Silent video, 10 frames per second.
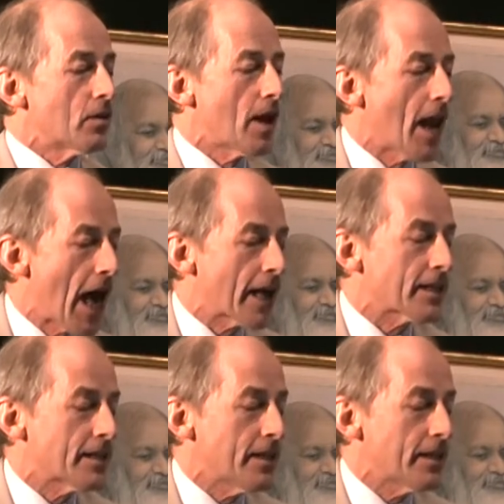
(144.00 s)

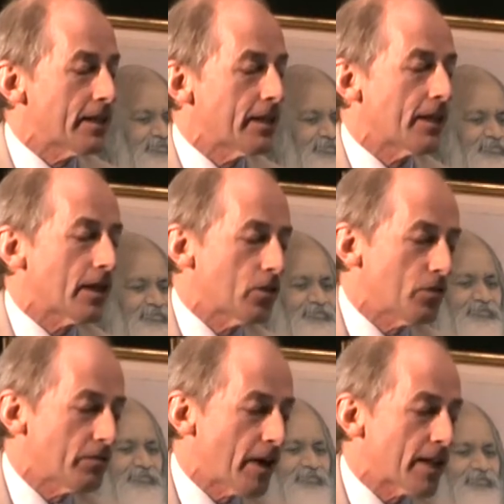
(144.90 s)
Relaxed eating, not
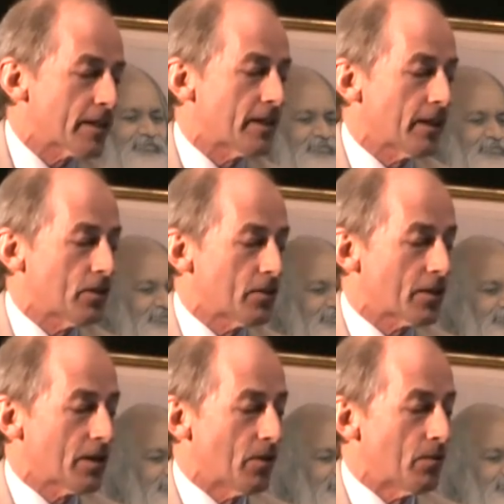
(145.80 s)
too fast, not too
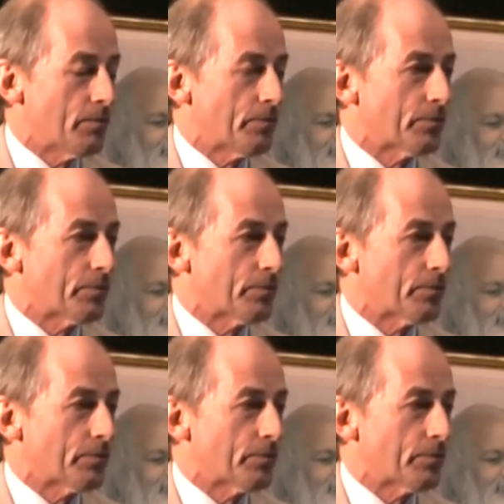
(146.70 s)
slow.